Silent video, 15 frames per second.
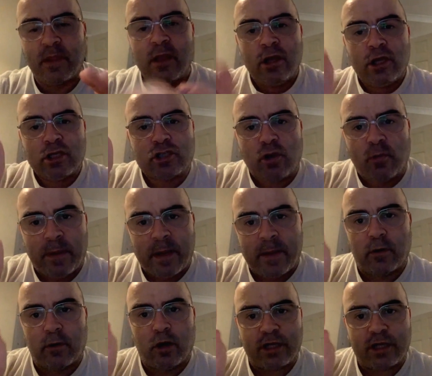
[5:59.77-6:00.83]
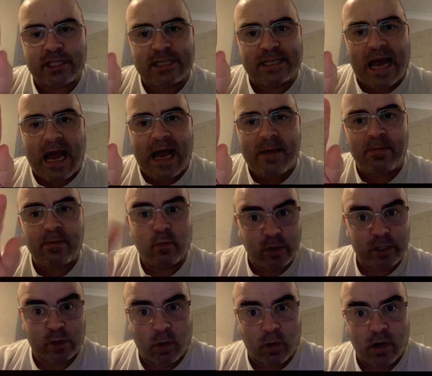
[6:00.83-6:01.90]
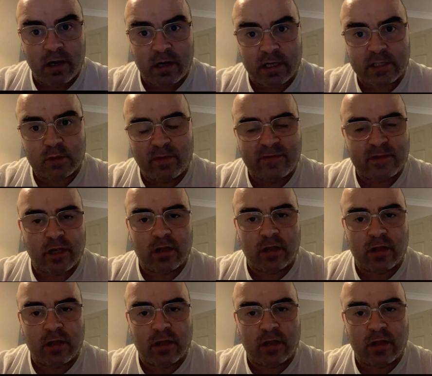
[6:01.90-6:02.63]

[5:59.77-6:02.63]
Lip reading: Some people like to dab, which works with certain